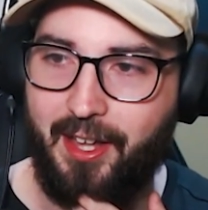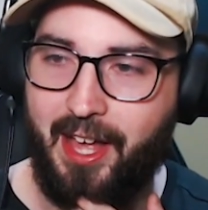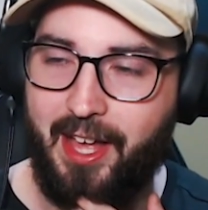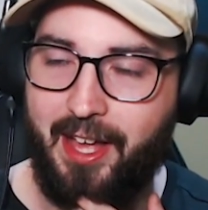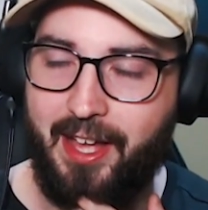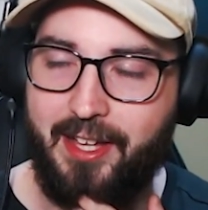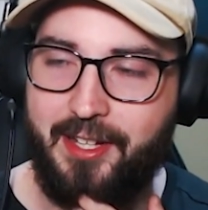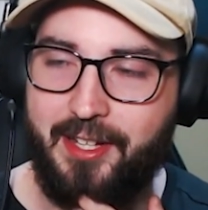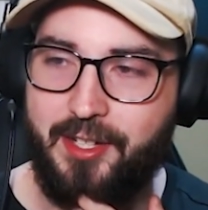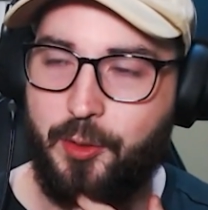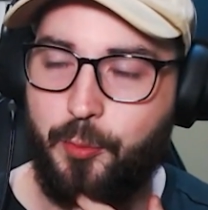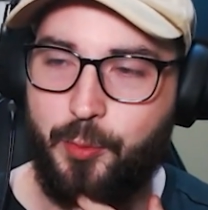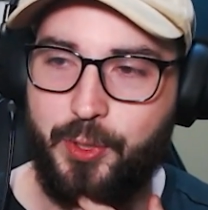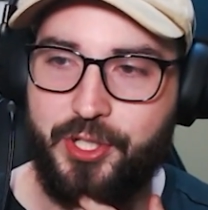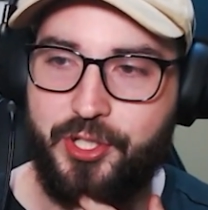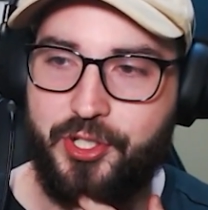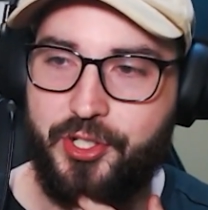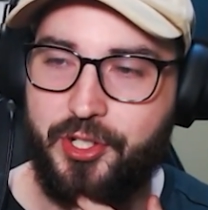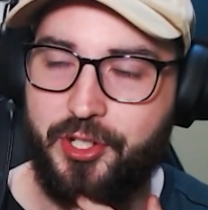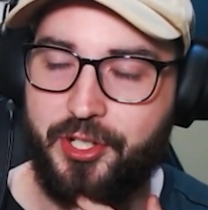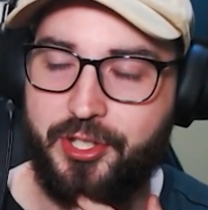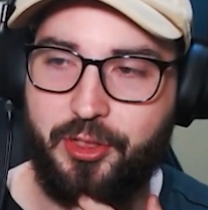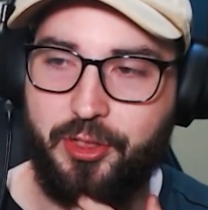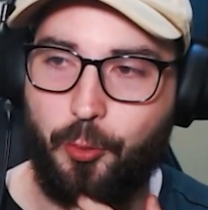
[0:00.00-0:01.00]
And it was
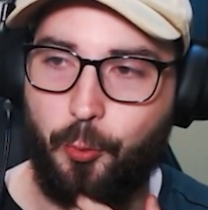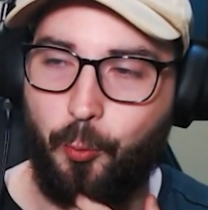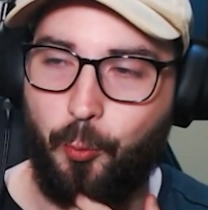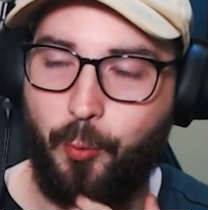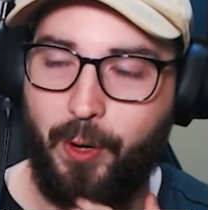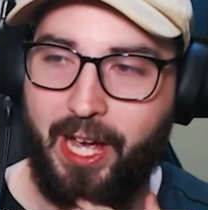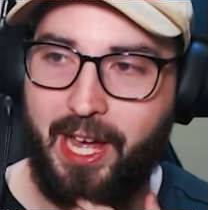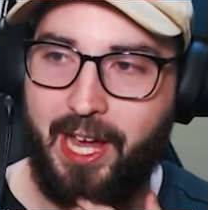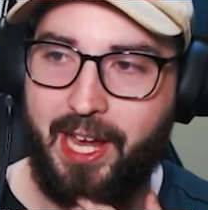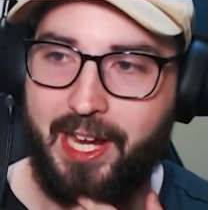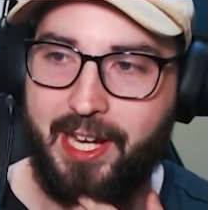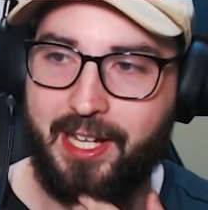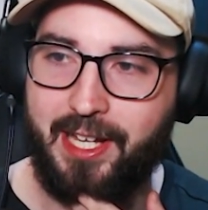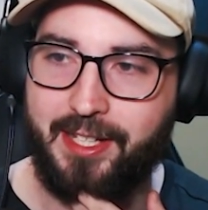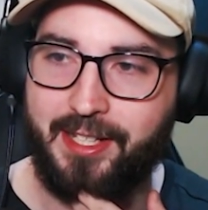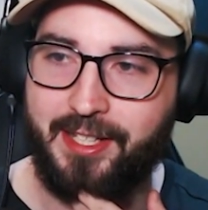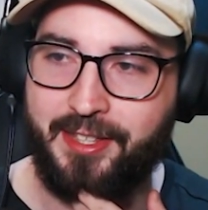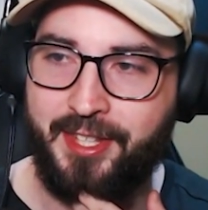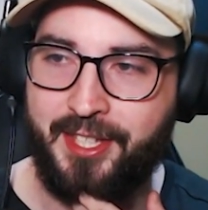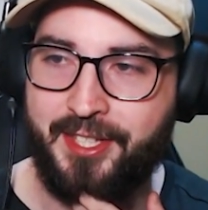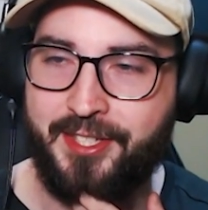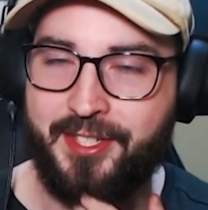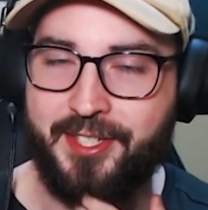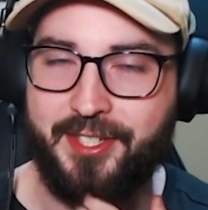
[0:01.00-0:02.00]
just the way,
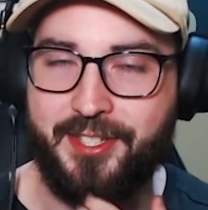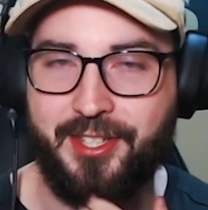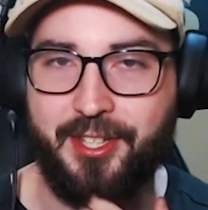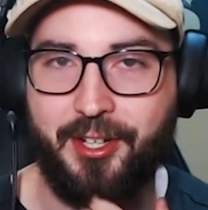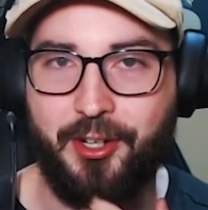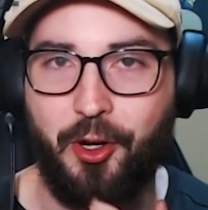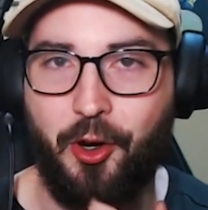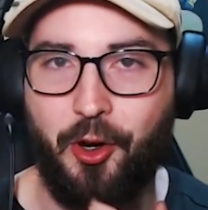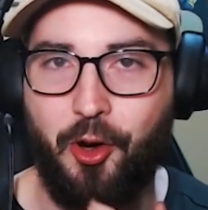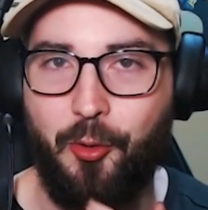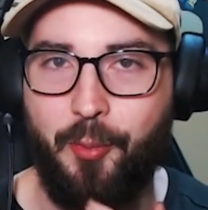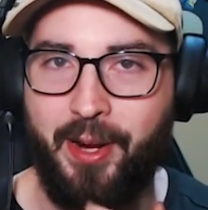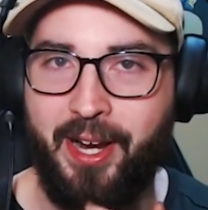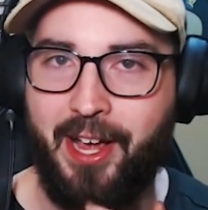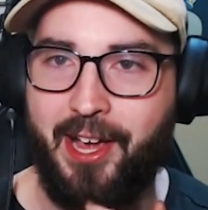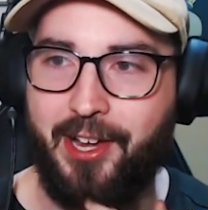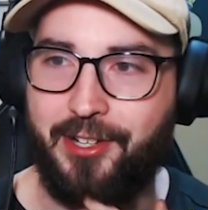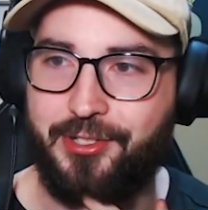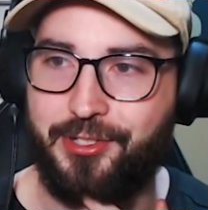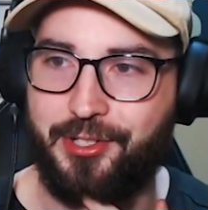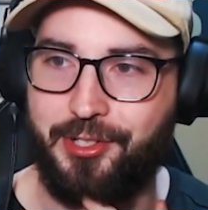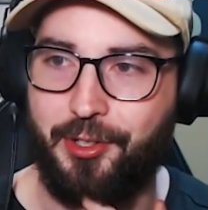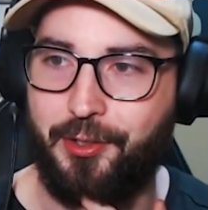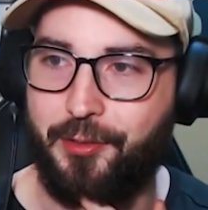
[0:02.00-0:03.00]
this is the
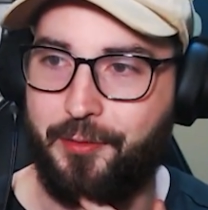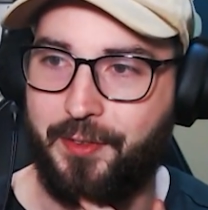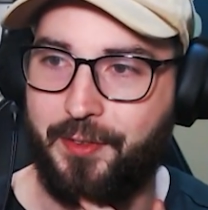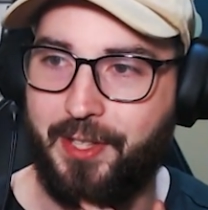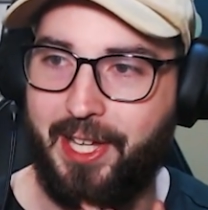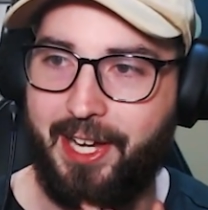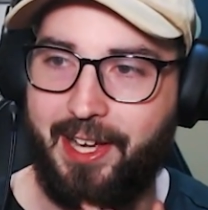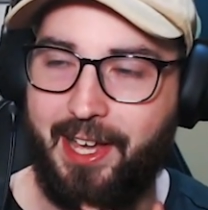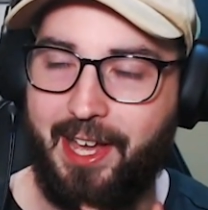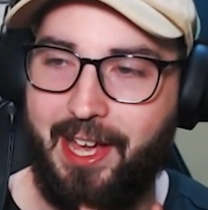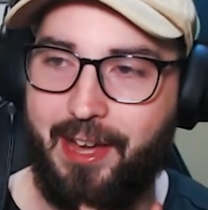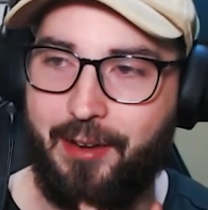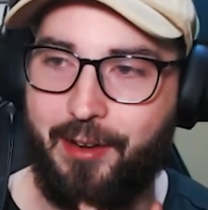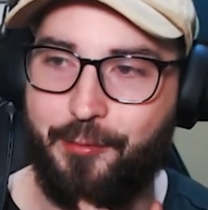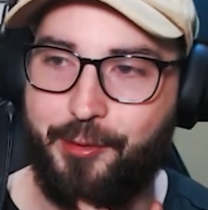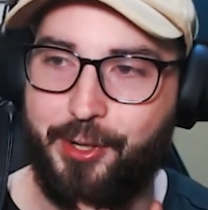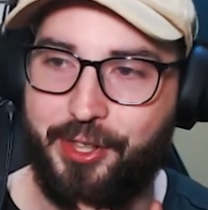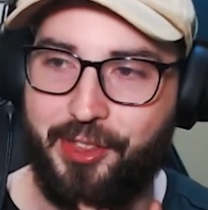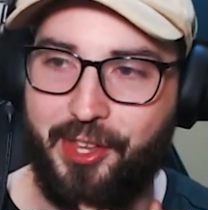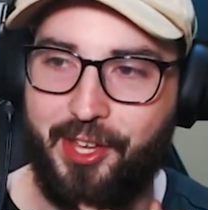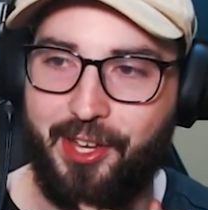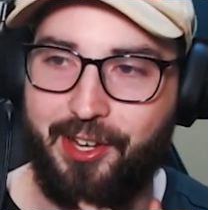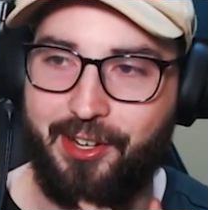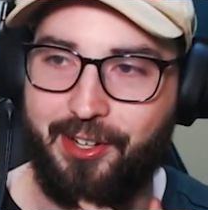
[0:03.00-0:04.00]
culmination of like
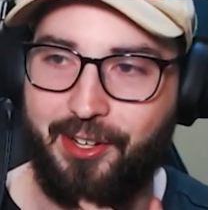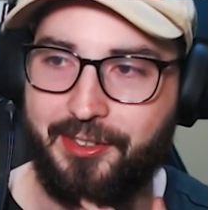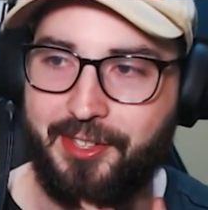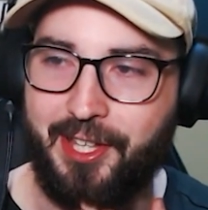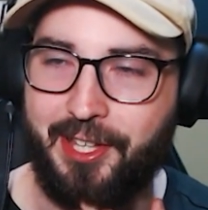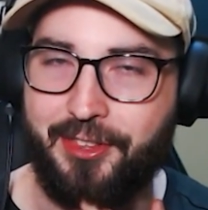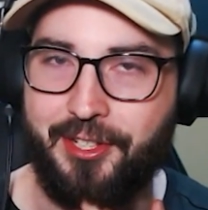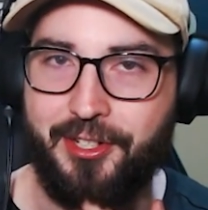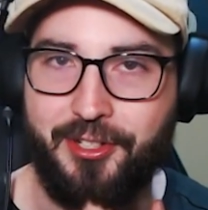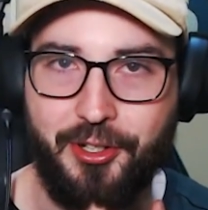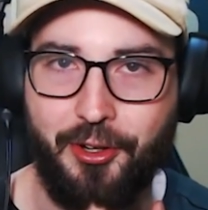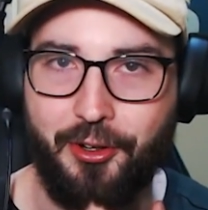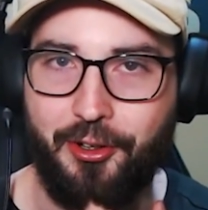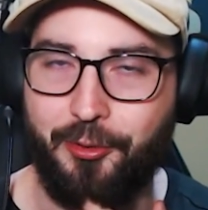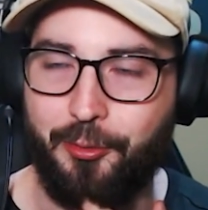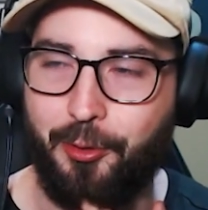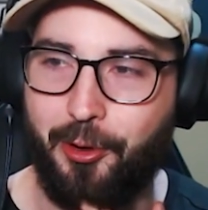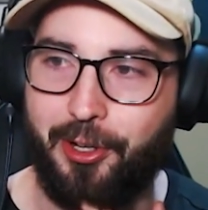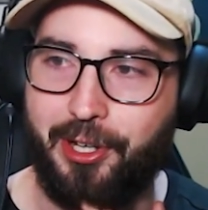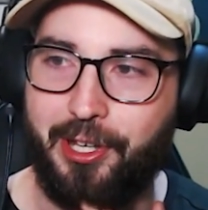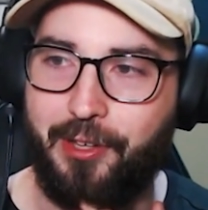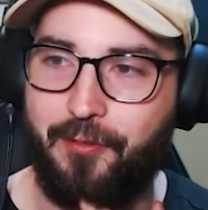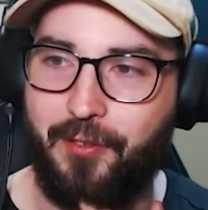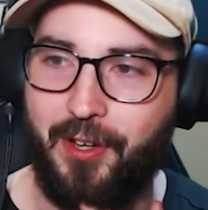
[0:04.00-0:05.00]
everything that the
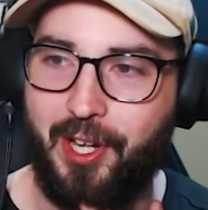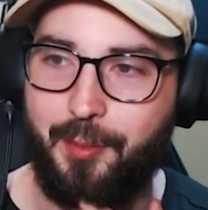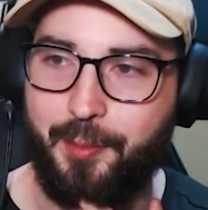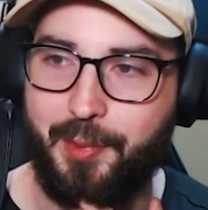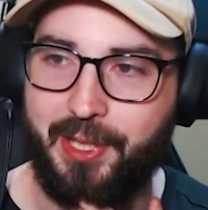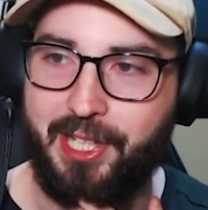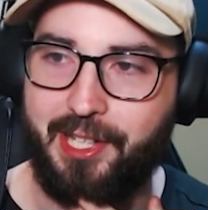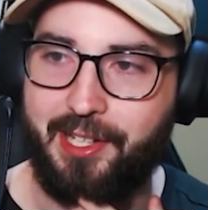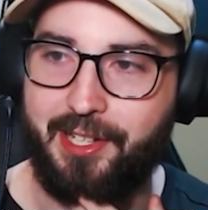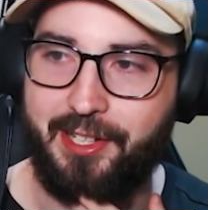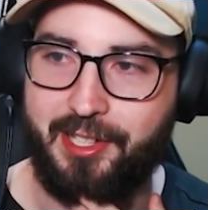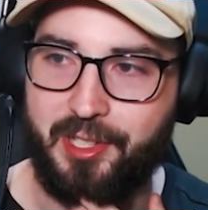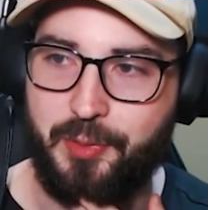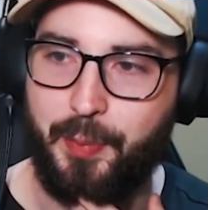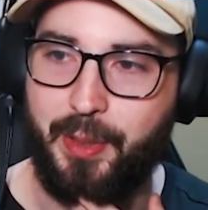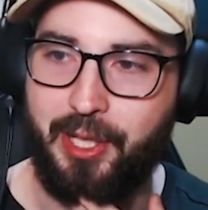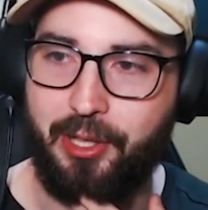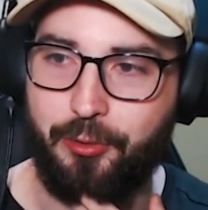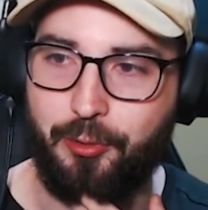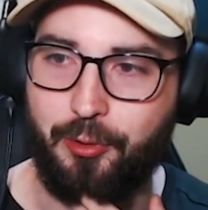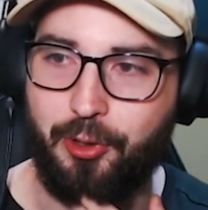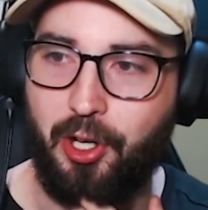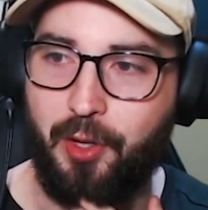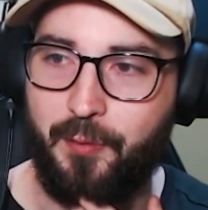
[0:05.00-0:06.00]
Todoroki family has been through.